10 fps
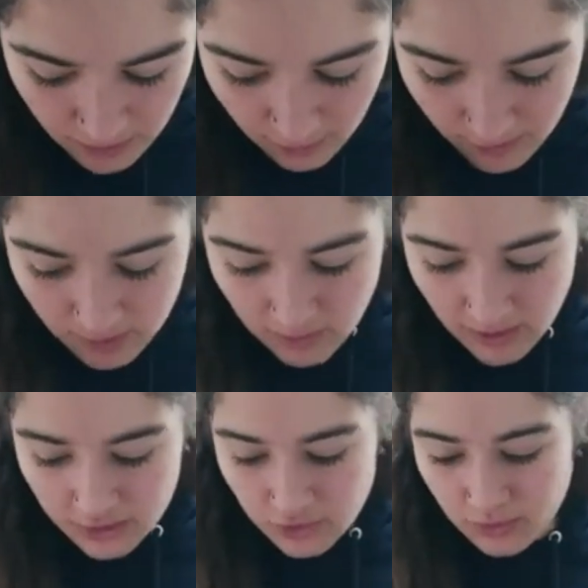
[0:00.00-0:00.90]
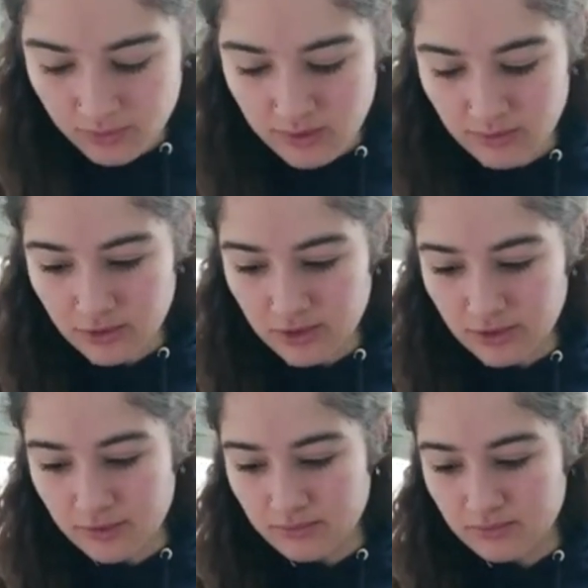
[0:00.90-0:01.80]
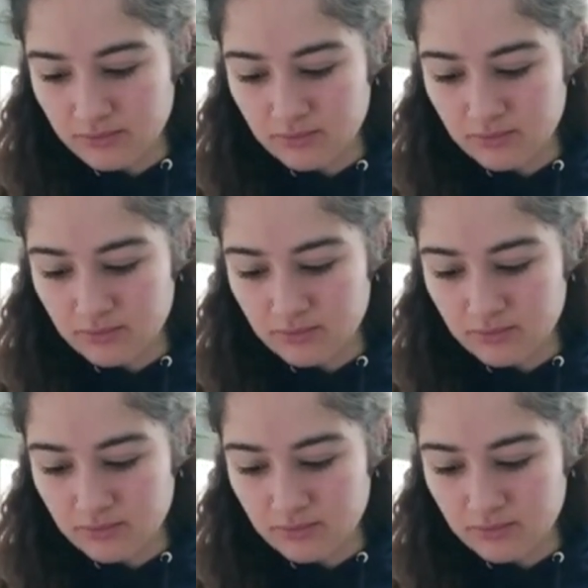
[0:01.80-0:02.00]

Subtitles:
could be because when I dropped them earlier.